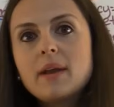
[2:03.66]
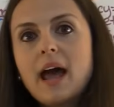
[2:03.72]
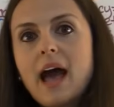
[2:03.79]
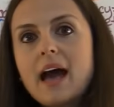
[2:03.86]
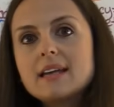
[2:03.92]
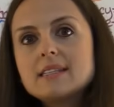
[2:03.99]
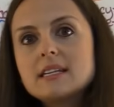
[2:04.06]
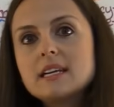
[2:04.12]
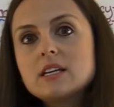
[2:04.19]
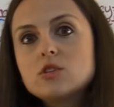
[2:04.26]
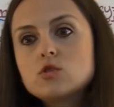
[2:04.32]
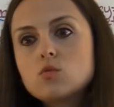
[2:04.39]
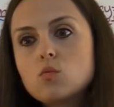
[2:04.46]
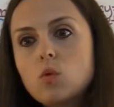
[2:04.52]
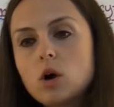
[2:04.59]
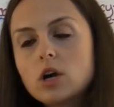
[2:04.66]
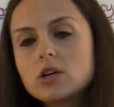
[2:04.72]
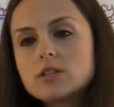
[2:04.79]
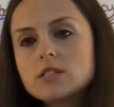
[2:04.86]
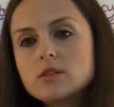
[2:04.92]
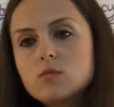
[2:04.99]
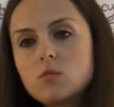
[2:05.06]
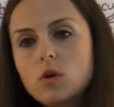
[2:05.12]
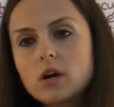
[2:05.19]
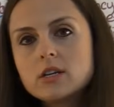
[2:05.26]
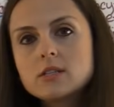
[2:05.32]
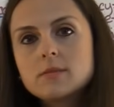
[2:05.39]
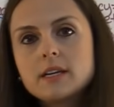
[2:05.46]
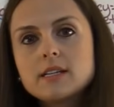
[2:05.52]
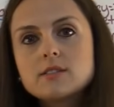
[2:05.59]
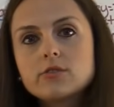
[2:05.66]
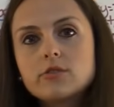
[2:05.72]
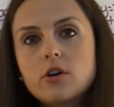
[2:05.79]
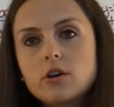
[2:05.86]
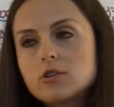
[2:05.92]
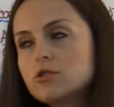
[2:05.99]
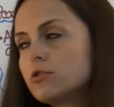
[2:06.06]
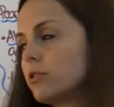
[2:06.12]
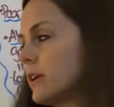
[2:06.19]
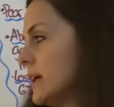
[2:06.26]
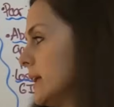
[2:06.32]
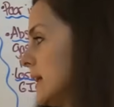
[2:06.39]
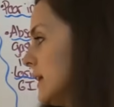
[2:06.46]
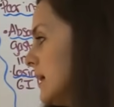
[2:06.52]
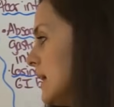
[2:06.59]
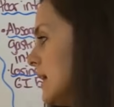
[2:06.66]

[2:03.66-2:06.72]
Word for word: but as it gets worse and worse because they're not treating